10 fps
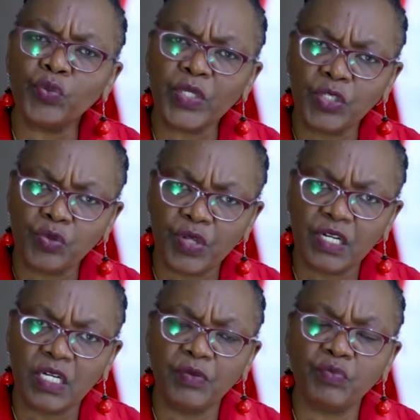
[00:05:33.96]
into
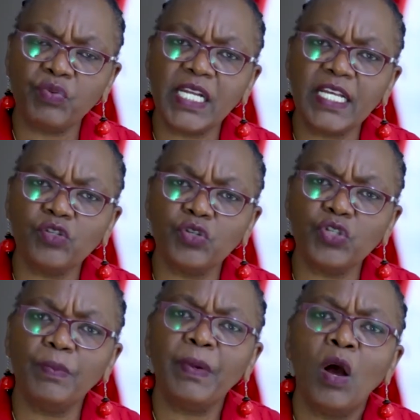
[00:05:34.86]
the
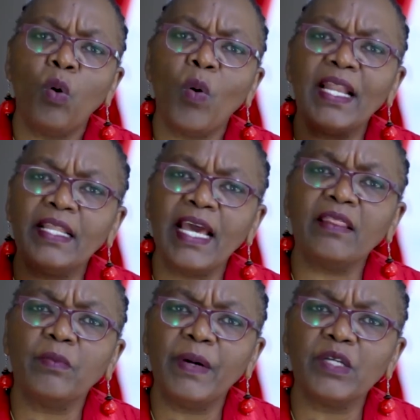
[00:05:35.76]
relationship, while the
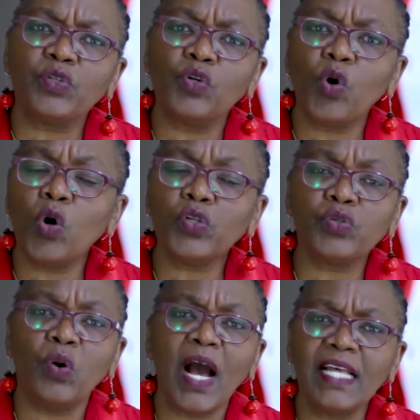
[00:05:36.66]
other person
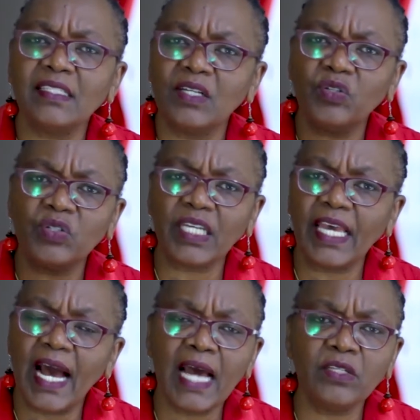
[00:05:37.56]
also has a don't
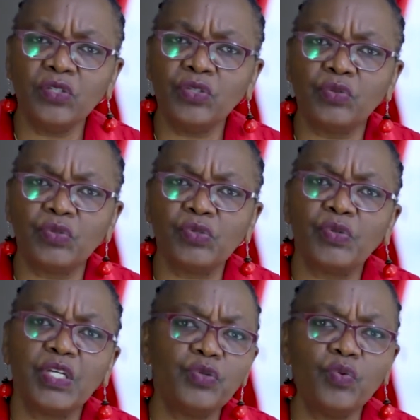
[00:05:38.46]
care attitude. So
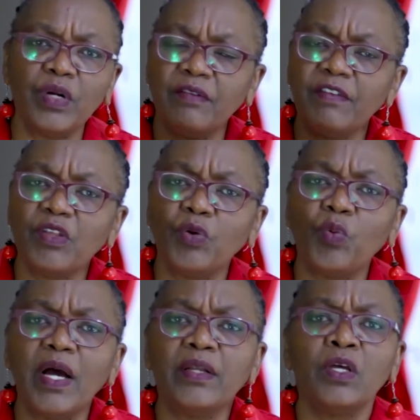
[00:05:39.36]
they do whatever they
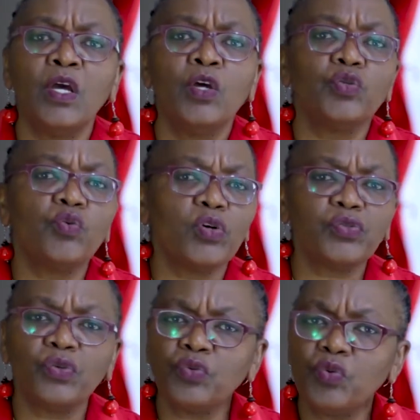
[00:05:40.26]
want, you
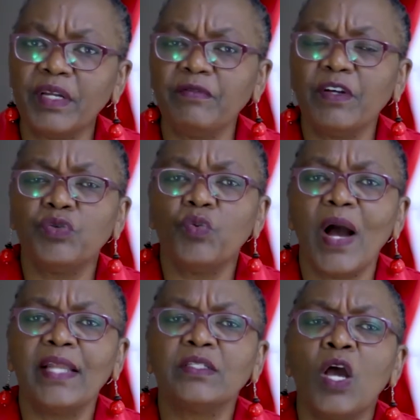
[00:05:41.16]
also do whatever you
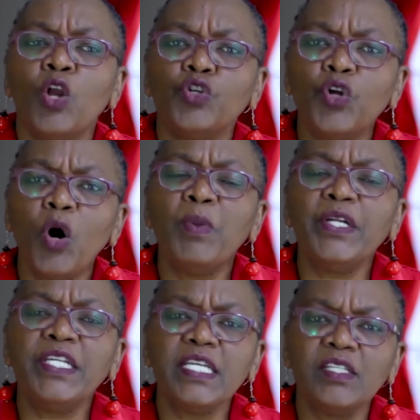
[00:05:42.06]
want.
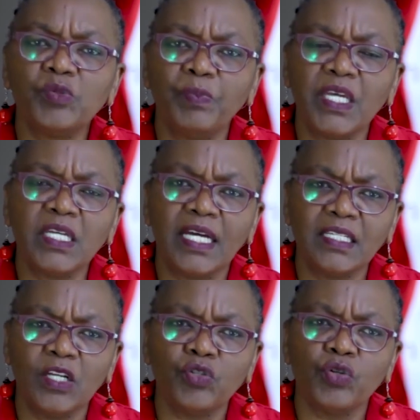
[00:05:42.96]
Nobody is paying
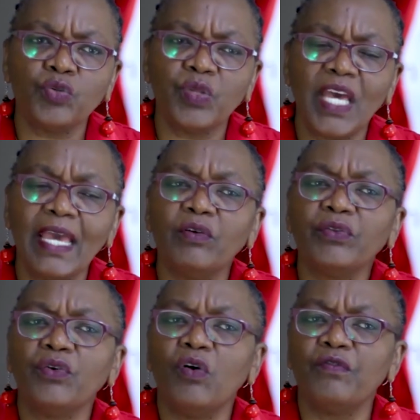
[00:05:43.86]
attention to the
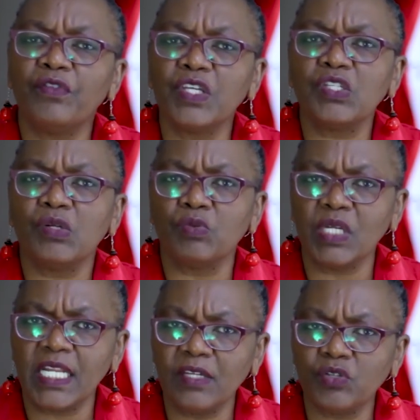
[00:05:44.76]
health of this
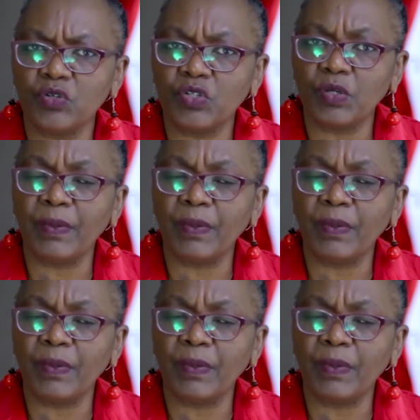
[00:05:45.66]
relationship.